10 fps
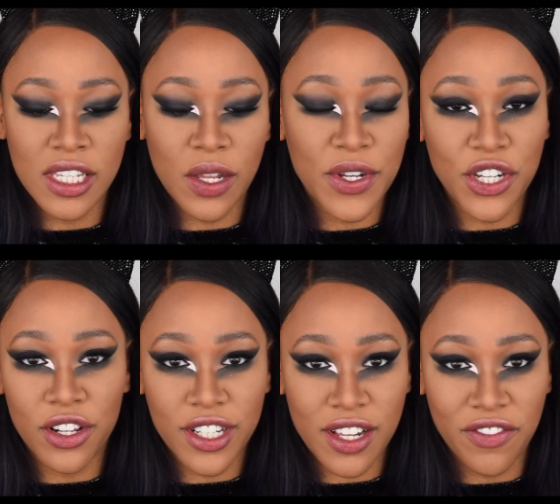So it
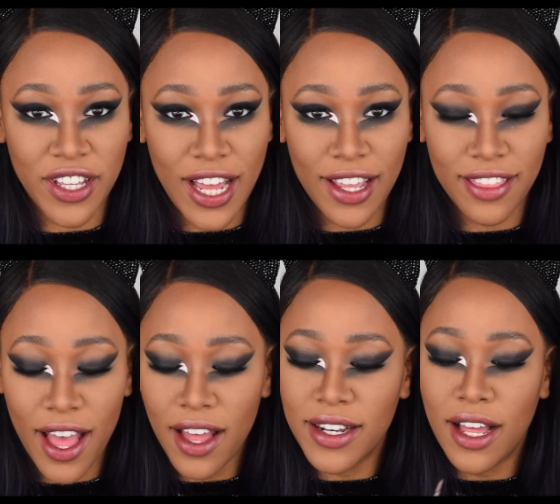should look something like
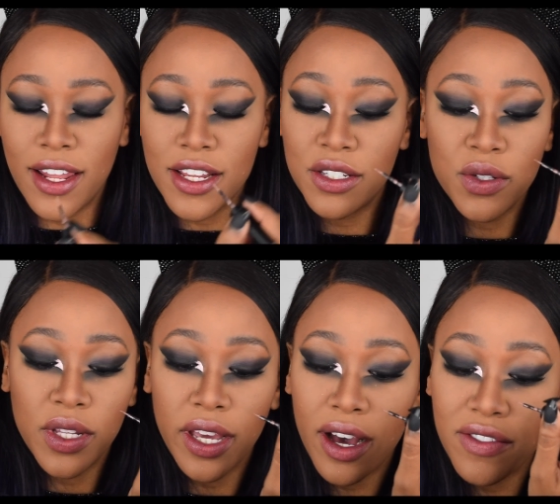that. Now let's do
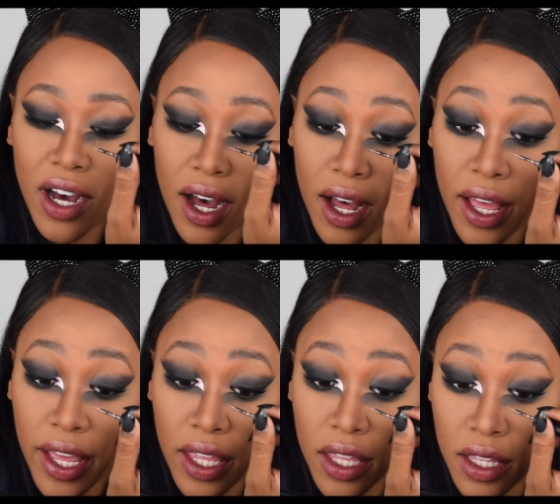the other eye.